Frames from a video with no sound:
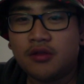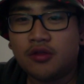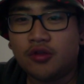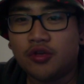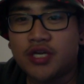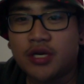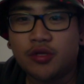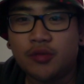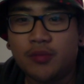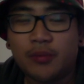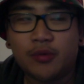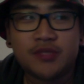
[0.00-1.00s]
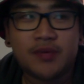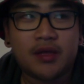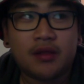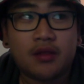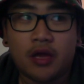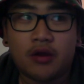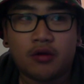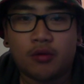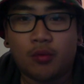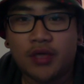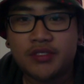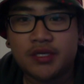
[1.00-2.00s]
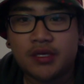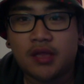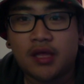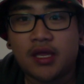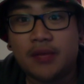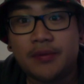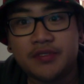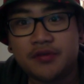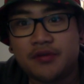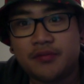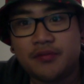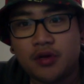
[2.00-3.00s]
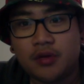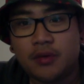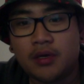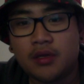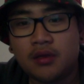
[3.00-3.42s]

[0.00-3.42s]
your childhood memories by I don't know watching like an episode of Pokemon.